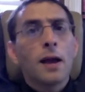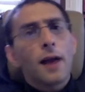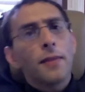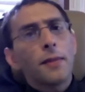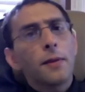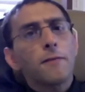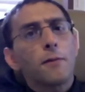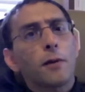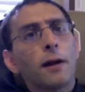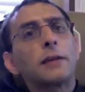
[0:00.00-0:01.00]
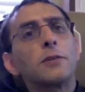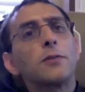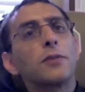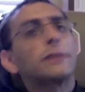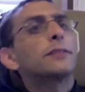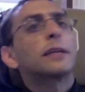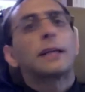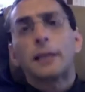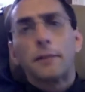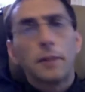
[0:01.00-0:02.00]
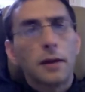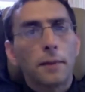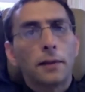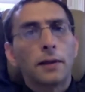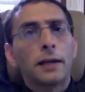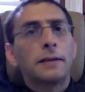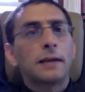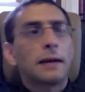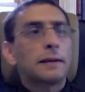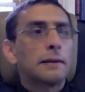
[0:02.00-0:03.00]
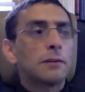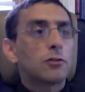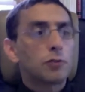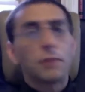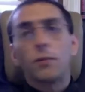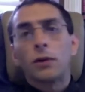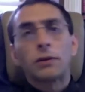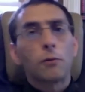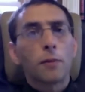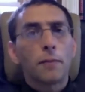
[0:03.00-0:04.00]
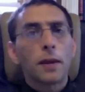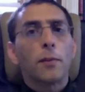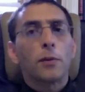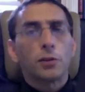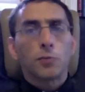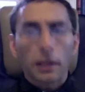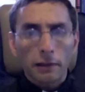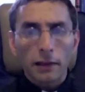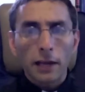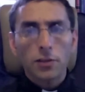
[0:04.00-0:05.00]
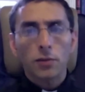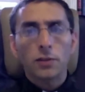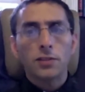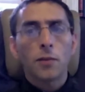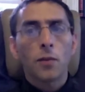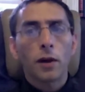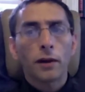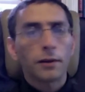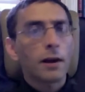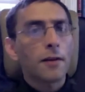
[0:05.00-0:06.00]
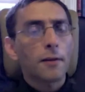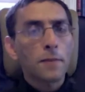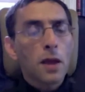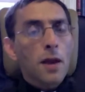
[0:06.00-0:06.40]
And then therefore I can do things like I can manipulate, I can treat one group of people as being lesser in some way or another.